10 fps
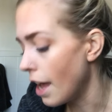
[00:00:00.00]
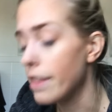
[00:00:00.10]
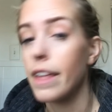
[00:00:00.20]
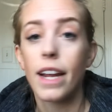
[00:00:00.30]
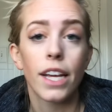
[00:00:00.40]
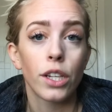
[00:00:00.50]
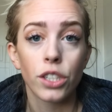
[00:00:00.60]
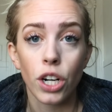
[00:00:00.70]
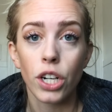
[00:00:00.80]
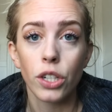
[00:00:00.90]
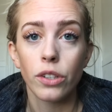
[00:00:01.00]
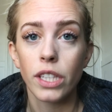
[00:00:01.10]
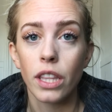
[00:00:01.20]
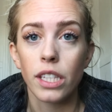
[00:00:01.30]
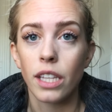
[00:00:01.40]
and then I started
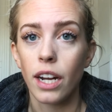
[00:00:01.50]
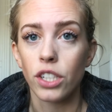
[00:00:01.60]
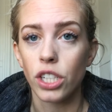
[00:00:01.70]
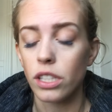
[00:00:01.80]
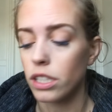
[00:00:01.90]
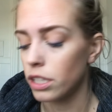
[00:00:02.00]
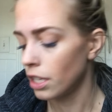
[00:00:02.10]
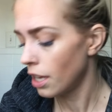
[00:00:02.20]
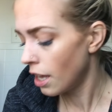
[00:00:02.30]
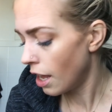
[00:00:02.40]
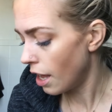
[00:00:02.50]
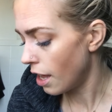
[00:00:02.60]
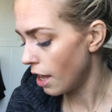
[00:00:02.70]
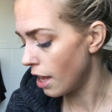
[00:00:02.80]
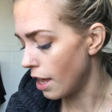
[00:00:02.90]
using the Senegence
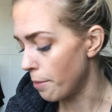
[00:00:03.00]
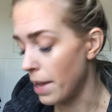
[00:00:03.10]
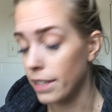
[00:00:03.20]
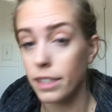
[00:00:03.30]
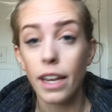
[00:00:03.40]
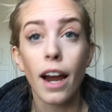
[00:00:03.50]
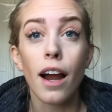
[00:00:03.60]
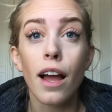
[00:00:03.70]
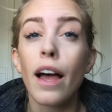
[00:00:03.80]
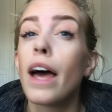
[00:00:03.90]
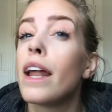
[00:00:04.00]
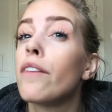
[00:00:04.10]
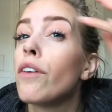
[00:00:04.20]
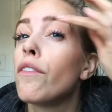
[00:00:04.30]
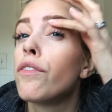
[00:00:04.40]
mascara, and
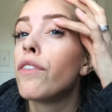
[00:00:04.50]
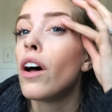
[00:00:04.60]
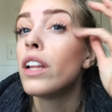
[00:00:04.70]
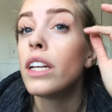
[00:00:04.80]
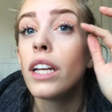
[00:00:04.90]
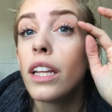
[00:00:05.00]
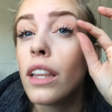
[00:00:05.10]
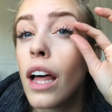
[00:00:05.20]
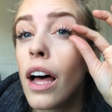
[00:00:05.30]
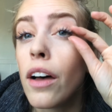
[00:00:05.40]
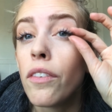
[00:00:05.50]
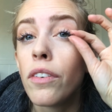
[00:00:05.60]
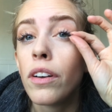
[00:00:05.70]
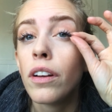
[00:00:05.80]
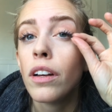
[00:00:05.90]
I've fallen in love.